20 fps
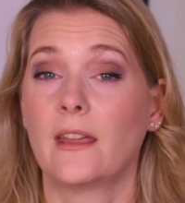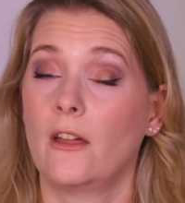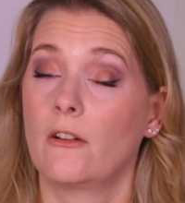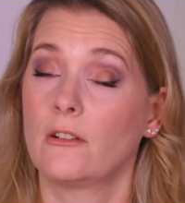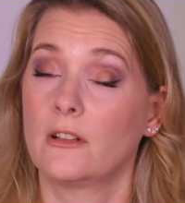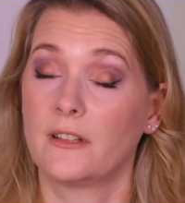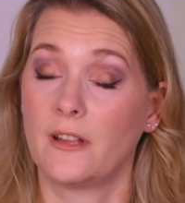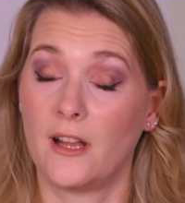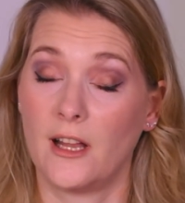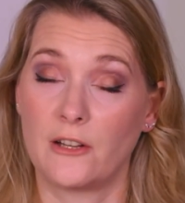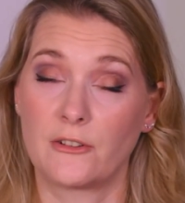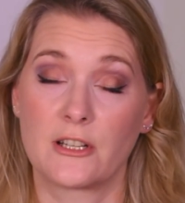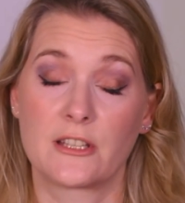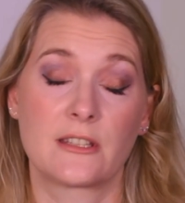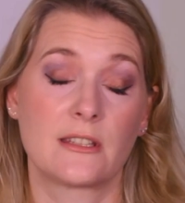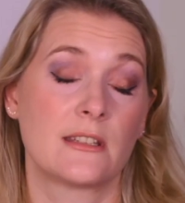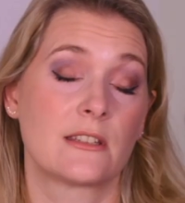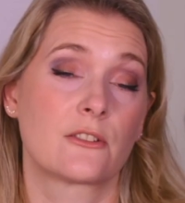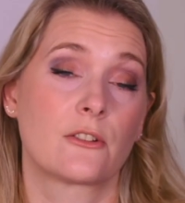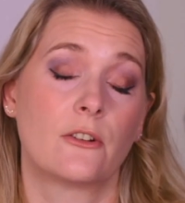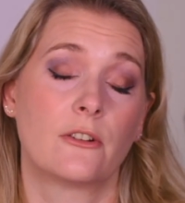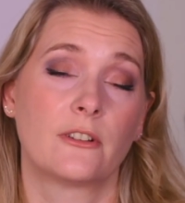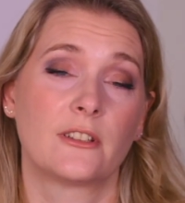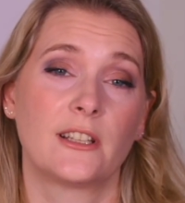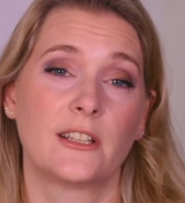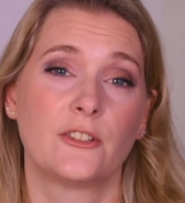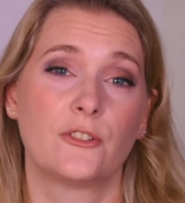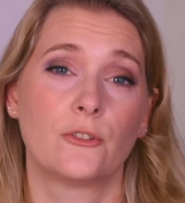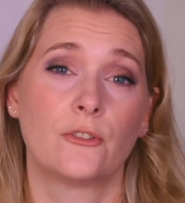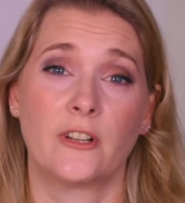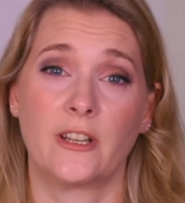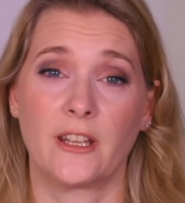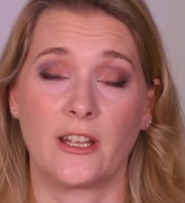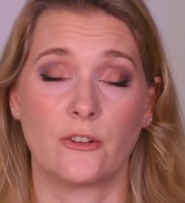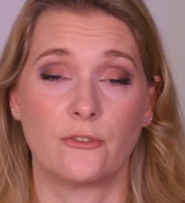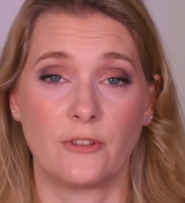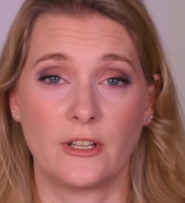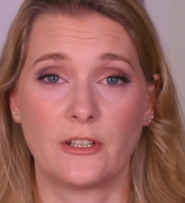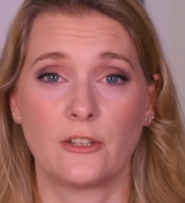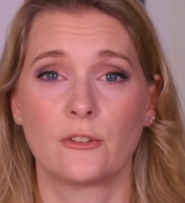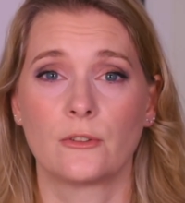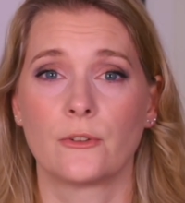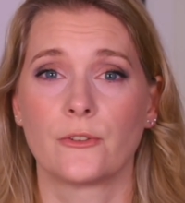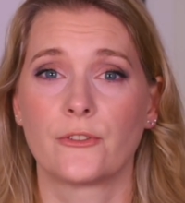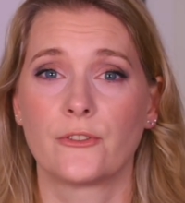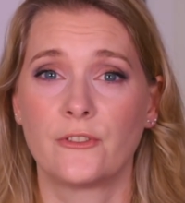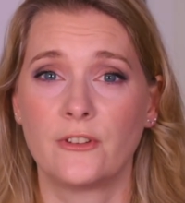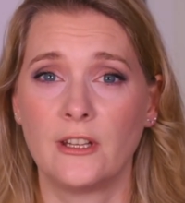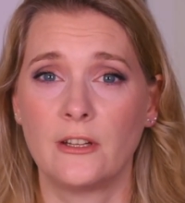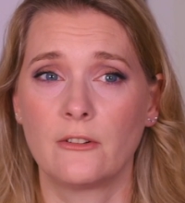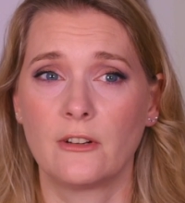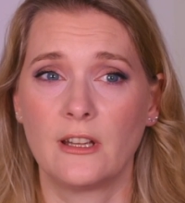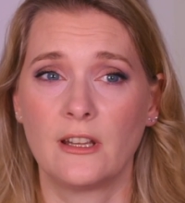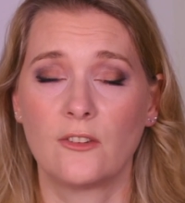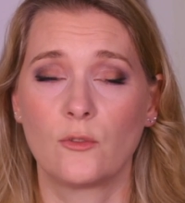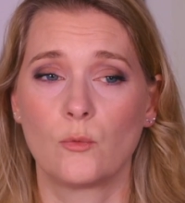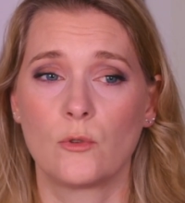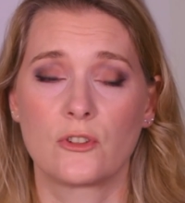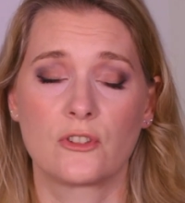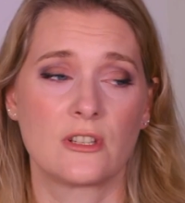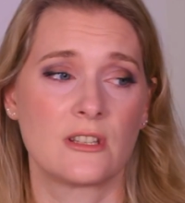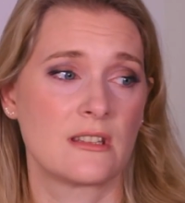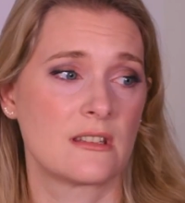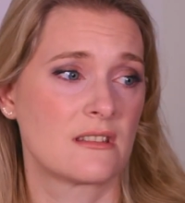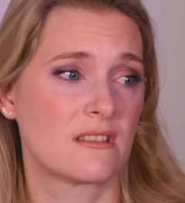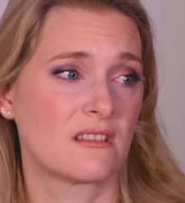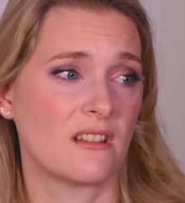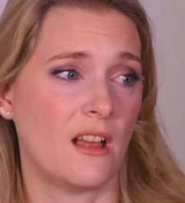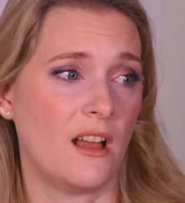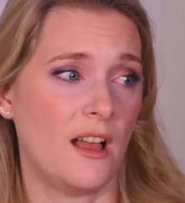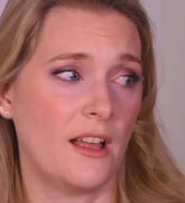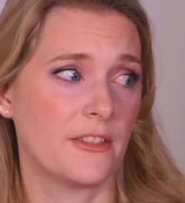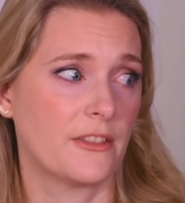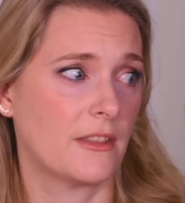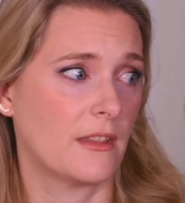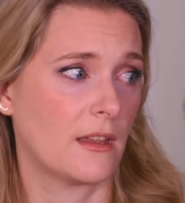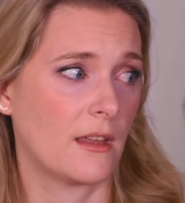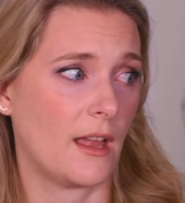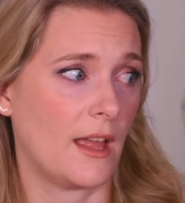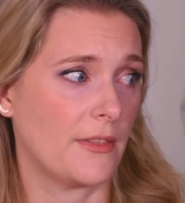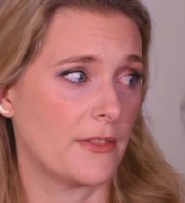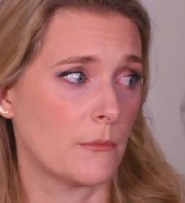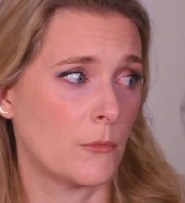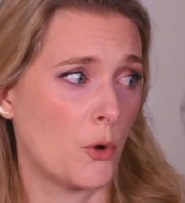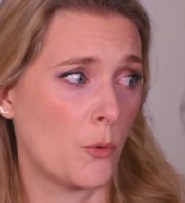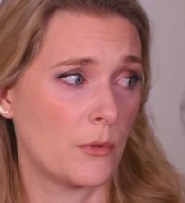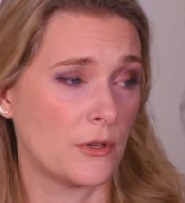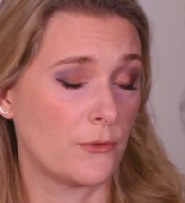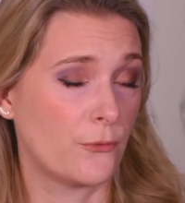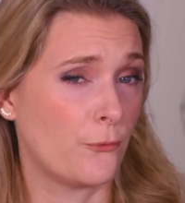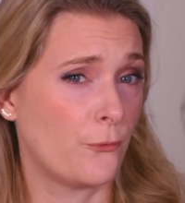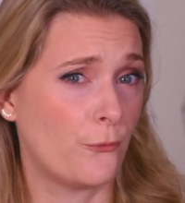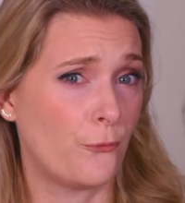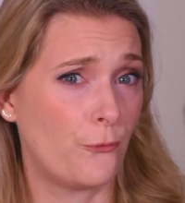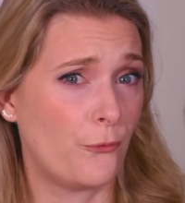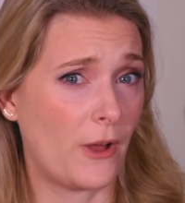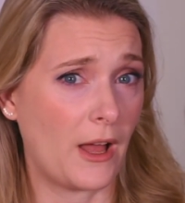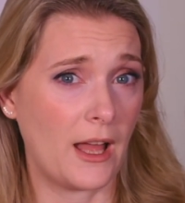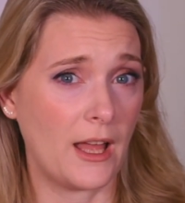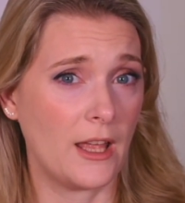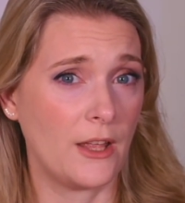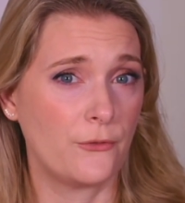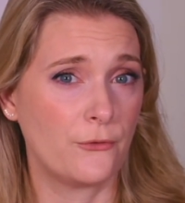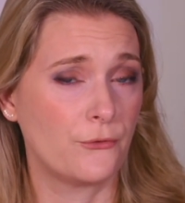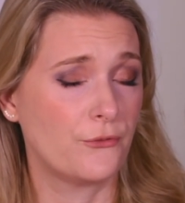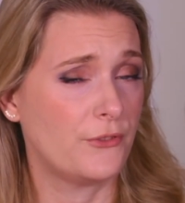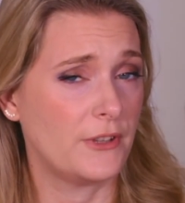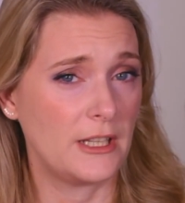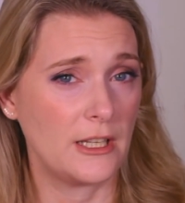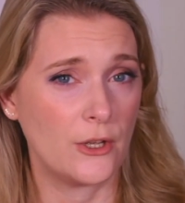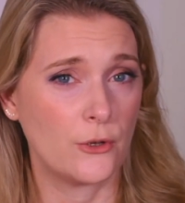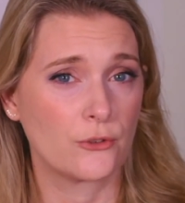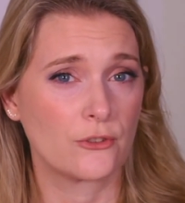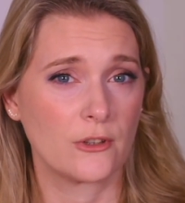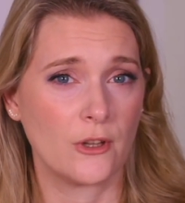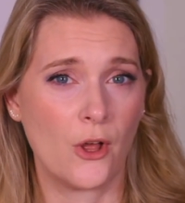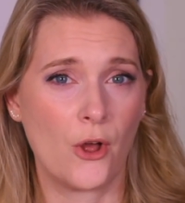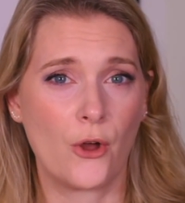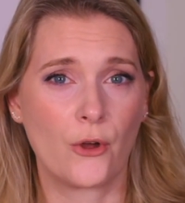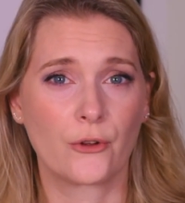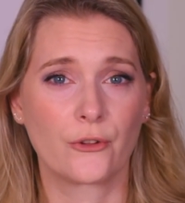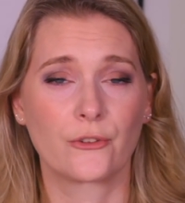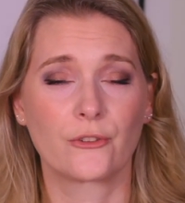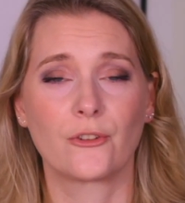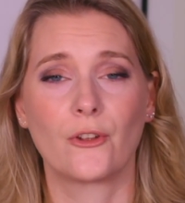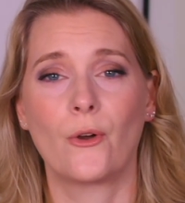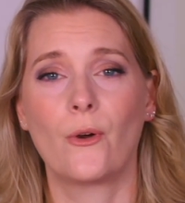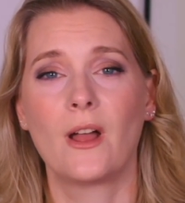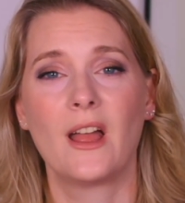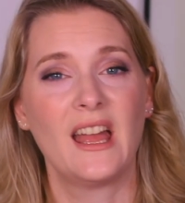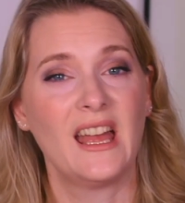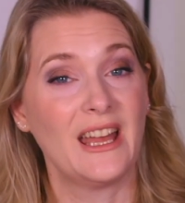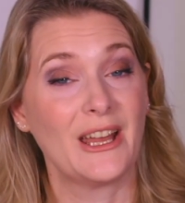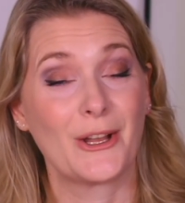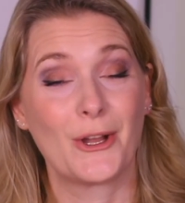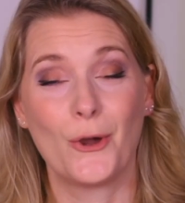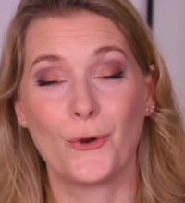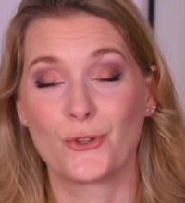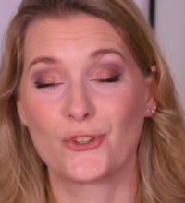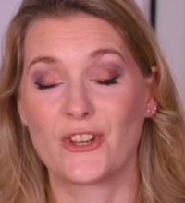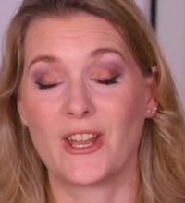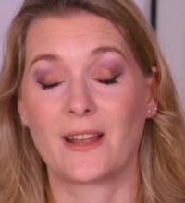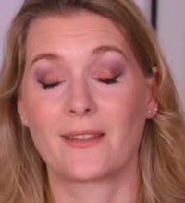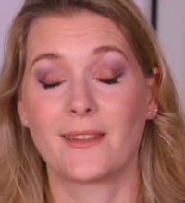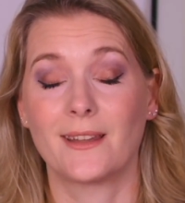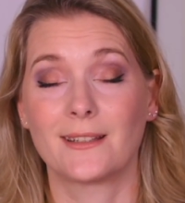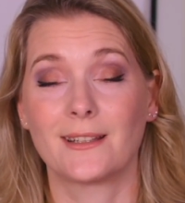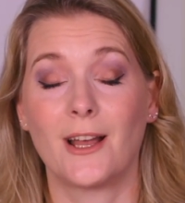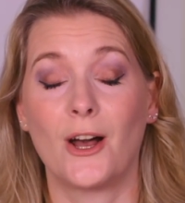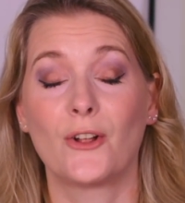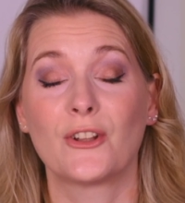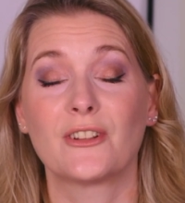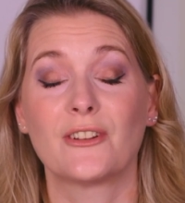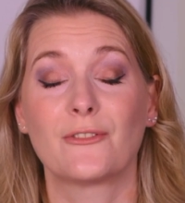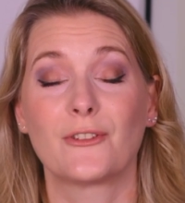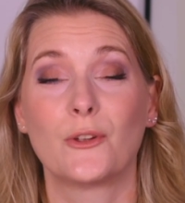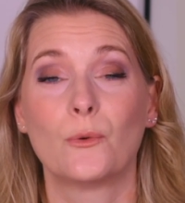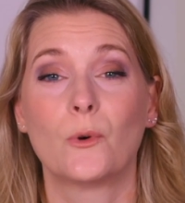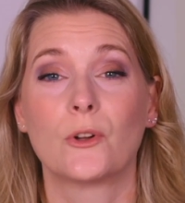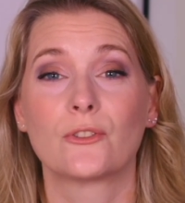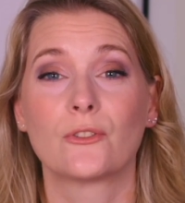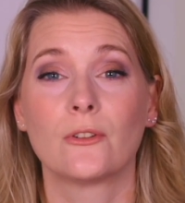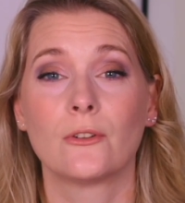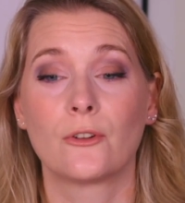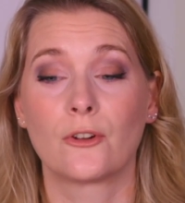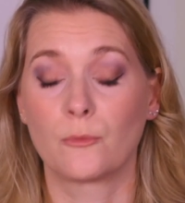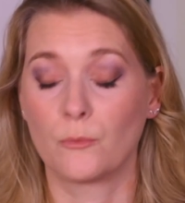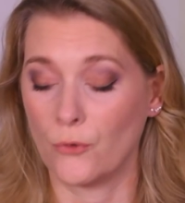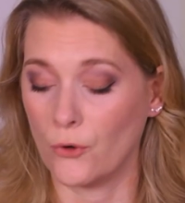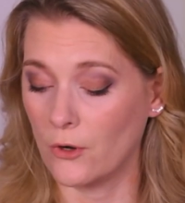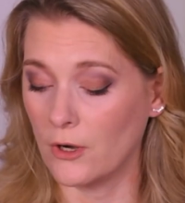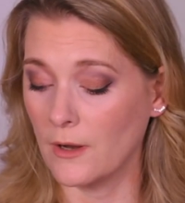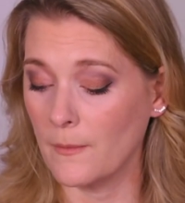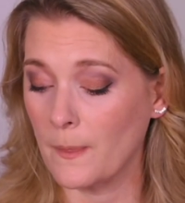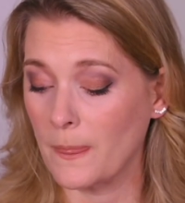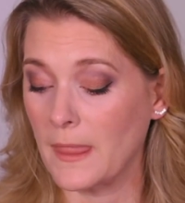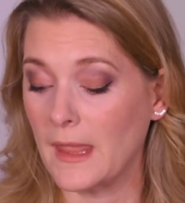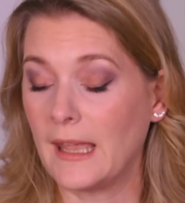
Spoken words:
Carolyn Hirons is currently doing a retinol series, which is, I think, at the moment 5 videos long, so go check that out if you want to learn more.